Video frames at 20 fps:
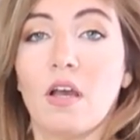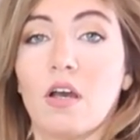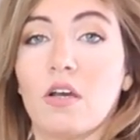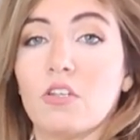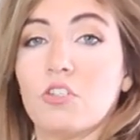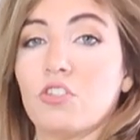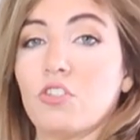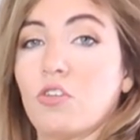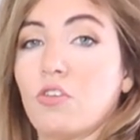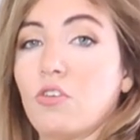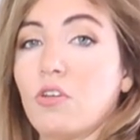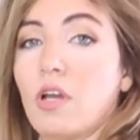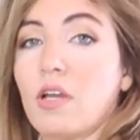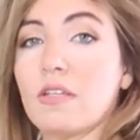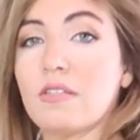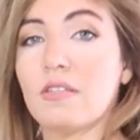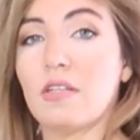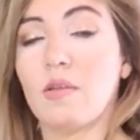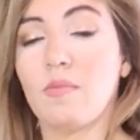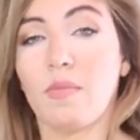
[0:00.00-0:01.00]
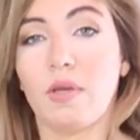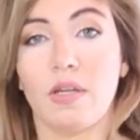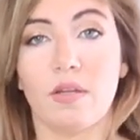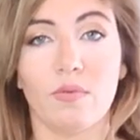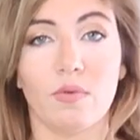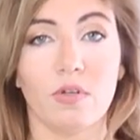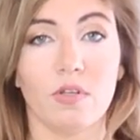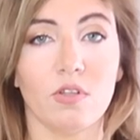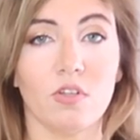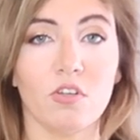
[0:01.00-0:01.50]
I'll show you guys in a
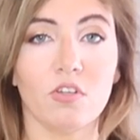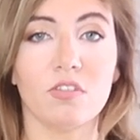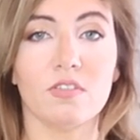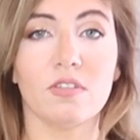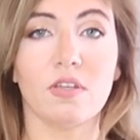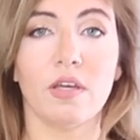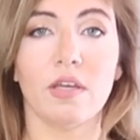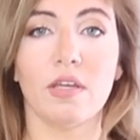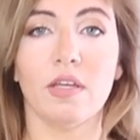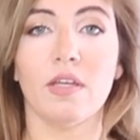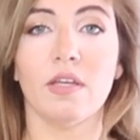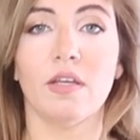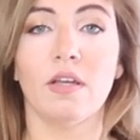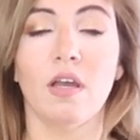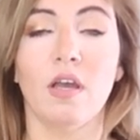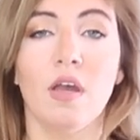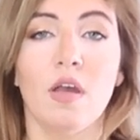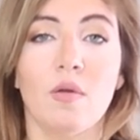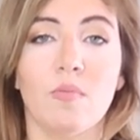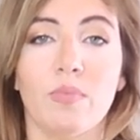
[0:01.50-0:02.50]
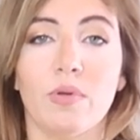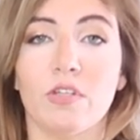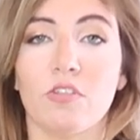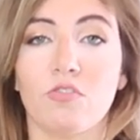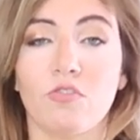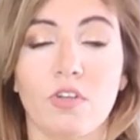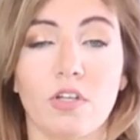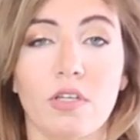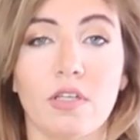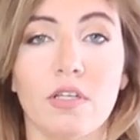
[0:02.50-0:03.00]
minute what it looks like, but
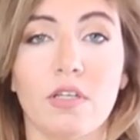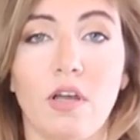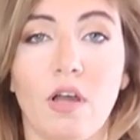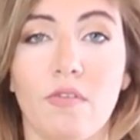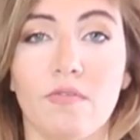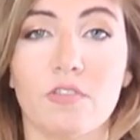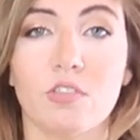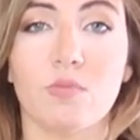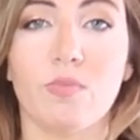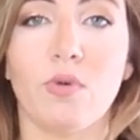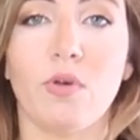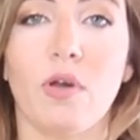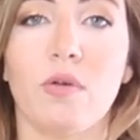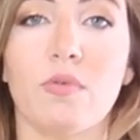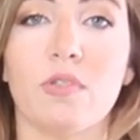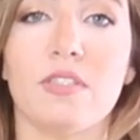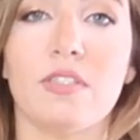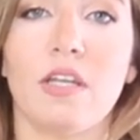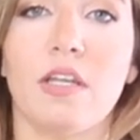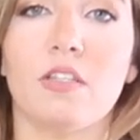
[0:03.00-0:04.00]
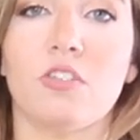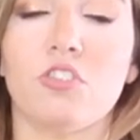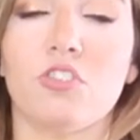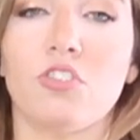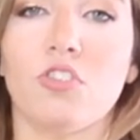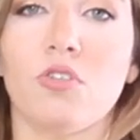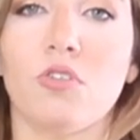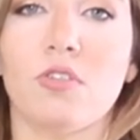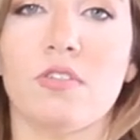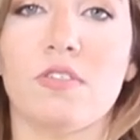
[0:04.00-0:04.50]
it's really comfortable. I would say it's
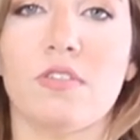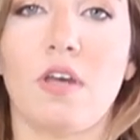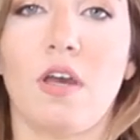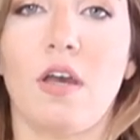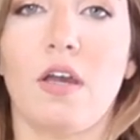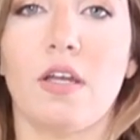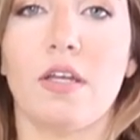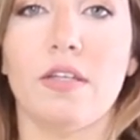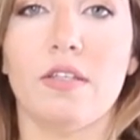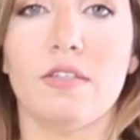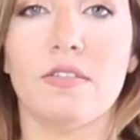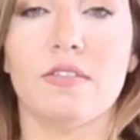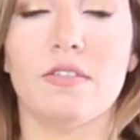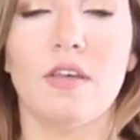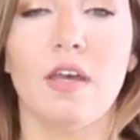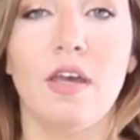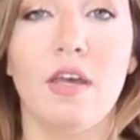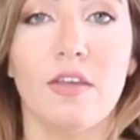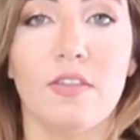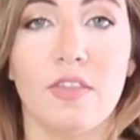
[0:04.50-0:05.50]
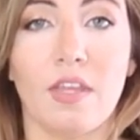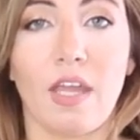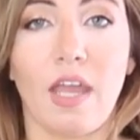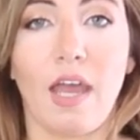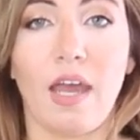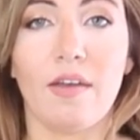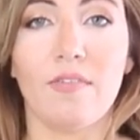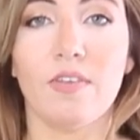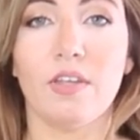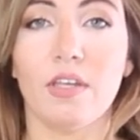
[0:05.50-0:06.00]
true to size. They
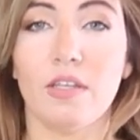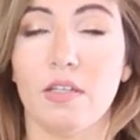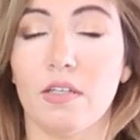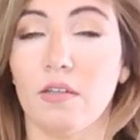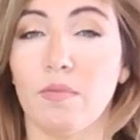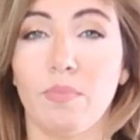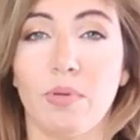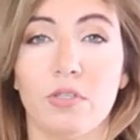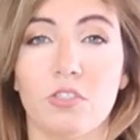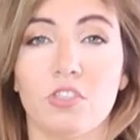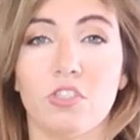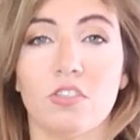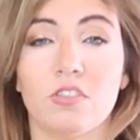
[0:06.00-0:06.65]
have it in a bunch